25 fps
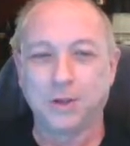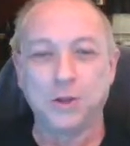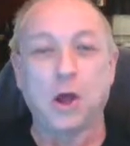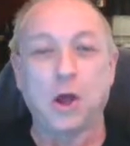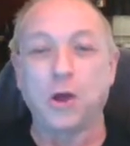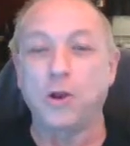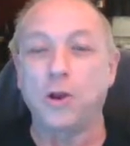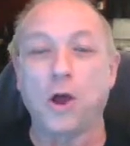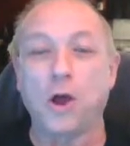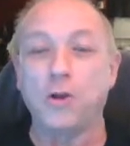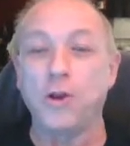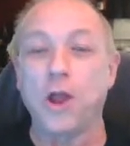
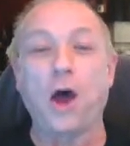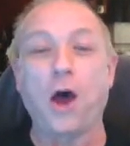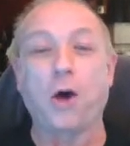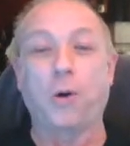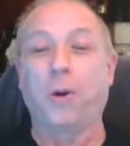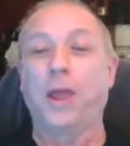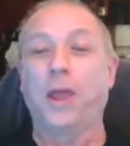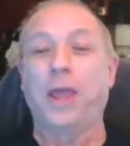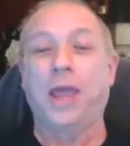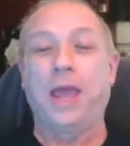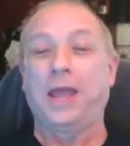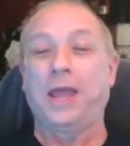
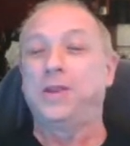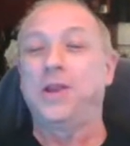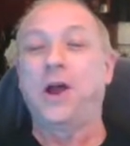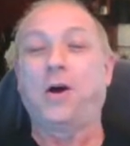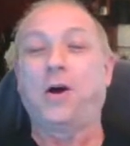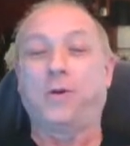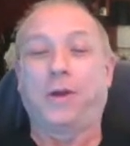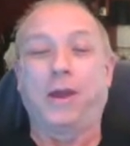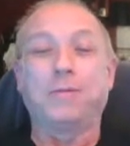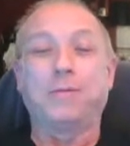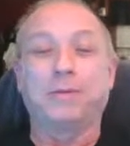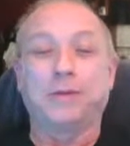No.
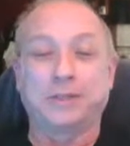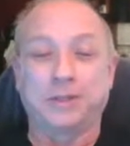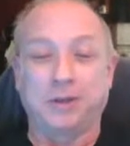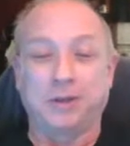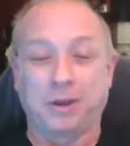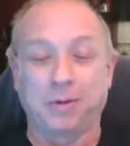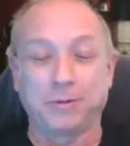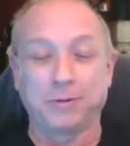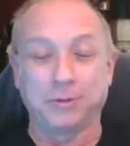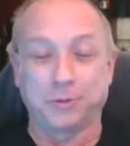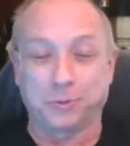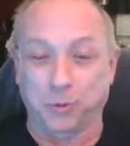
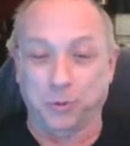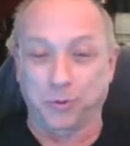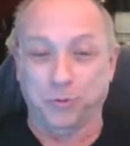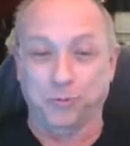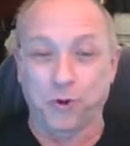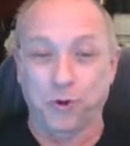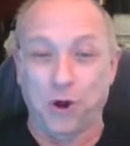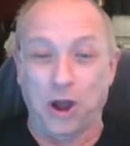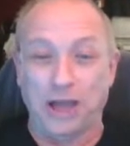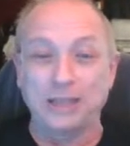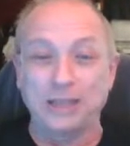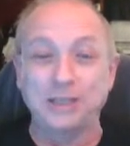It was with
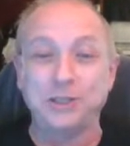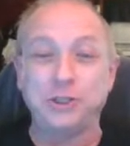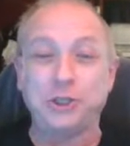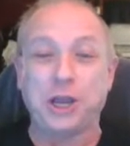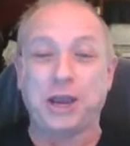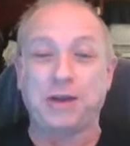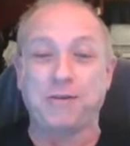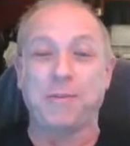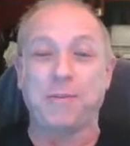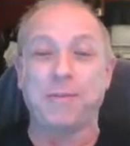Ron Jeremy.